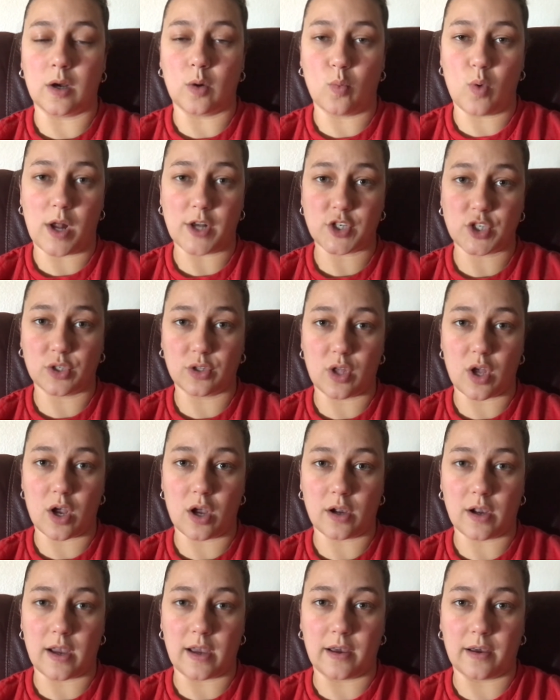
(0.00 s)
watch
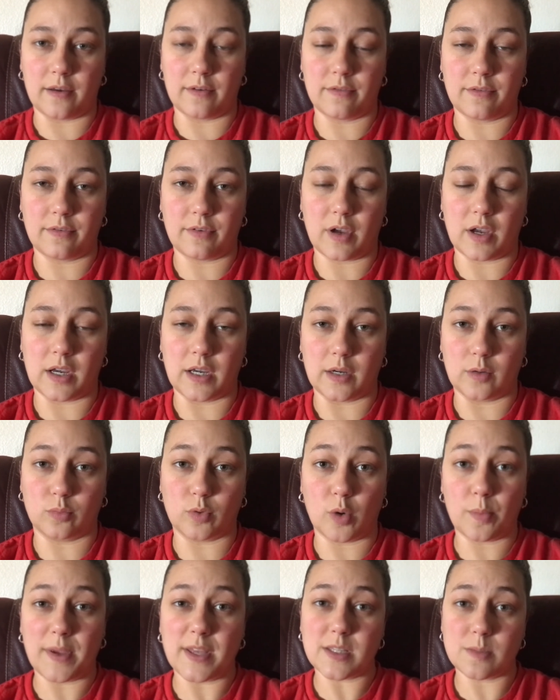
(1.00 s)
along of a
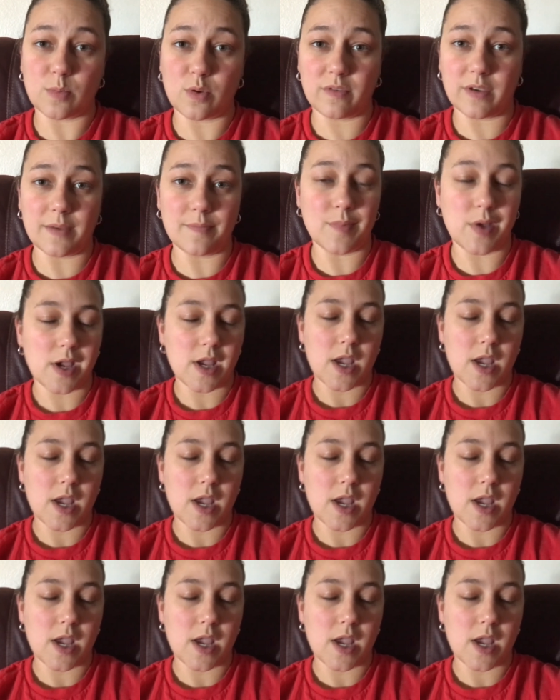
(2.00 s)
romance movie,